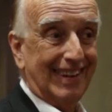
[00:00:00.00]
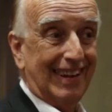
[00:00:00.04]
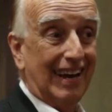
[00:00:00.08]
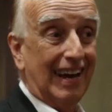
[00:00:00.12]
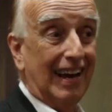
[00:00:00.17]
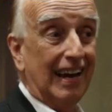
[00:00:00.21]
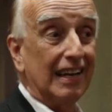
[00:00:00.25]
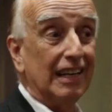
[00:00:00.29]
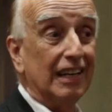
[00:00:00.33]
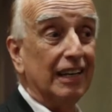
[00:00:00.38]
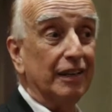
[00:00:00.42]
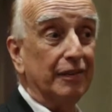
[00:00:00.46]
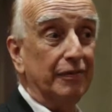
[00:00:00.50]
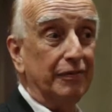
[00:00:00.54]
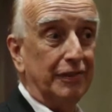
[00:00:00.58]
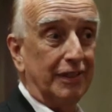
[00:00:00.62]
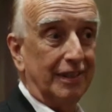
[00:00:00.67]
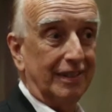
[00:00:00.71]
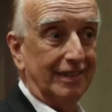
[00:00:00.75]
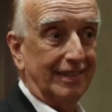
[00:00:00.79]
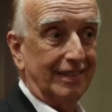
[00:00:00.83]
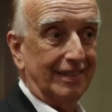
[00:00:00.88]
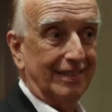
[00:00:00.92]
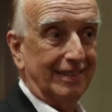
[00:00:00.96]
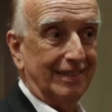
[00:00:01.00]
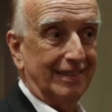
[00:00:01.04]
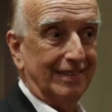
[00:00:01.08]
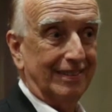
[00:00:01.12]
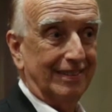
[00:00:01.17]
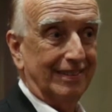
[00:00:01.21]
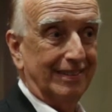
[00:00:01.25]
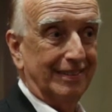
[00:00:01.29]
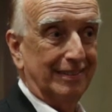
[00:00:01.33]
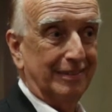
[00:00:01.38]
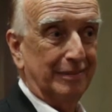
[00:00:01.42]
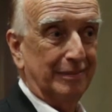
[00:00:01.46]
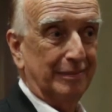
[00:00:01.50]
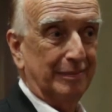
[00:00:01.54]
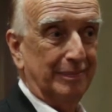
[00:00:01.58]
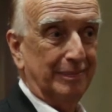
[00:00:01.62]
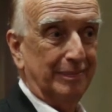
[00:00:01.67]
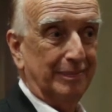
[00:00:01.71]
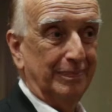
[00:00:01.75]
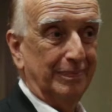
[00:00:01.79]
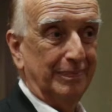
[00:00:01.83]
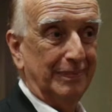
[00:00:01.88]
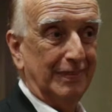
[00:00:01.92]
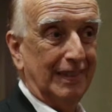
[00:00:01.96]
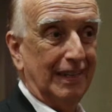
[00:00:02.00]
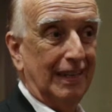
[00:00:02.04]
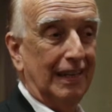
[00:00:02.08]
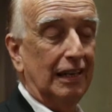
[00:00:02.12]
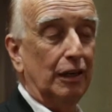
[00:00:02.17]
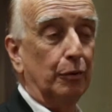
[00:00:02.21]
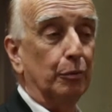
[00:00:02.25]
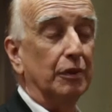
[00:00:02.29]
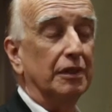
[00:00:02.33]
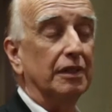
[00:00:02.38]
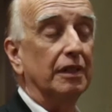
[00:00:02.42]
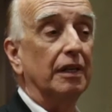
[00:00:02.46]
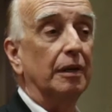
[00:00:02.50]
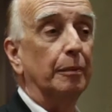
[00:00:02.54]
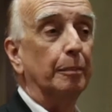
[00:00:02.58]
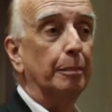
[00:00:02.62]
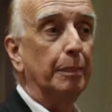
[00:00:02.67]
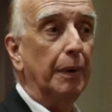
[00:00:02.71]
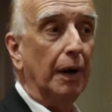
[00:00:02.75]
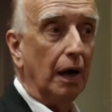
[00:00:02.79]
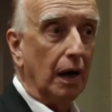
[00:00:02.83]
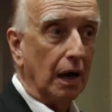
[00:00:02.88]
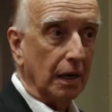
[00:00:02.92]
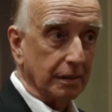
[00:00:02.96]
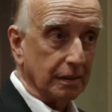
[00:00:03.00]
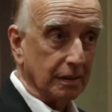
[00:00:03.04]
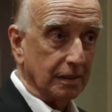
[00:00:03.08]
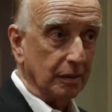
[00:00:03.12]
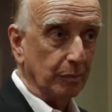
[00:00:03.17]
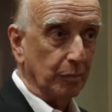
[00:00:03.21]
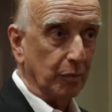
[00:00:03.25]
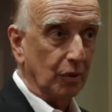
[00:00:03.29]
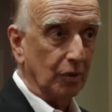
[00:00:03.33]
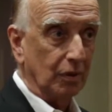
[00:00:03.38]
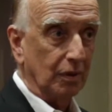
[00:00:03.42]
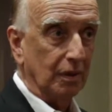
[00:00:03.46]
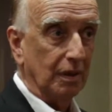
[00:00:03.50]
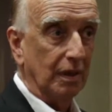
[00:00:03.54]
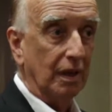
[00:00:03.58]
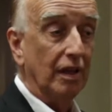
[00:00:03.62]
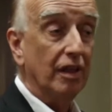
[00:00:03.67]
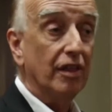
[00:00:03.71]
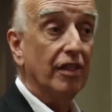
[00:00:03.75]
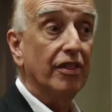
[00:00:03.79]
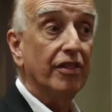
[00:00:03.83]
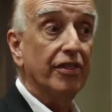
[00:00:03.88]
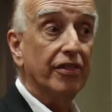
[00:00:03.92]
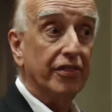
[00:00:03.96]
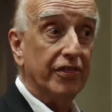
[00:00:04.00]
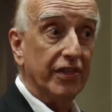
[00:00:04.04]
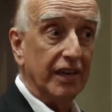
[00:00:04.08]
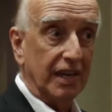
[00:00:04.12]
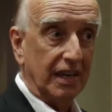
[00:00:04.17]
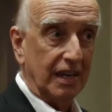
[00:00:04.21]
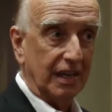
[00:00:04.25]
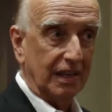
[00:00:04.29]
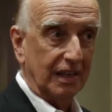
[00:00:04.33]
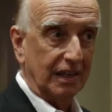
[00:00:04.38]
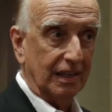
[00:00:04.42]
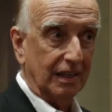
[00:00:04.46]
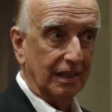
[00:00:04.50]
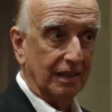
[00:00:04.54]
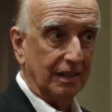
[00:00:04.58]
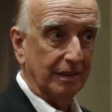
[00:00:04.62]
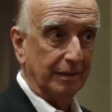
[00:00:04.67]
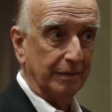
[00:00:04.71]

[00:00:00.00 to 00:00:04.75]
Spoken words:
I lived it. And it was an impossible thing.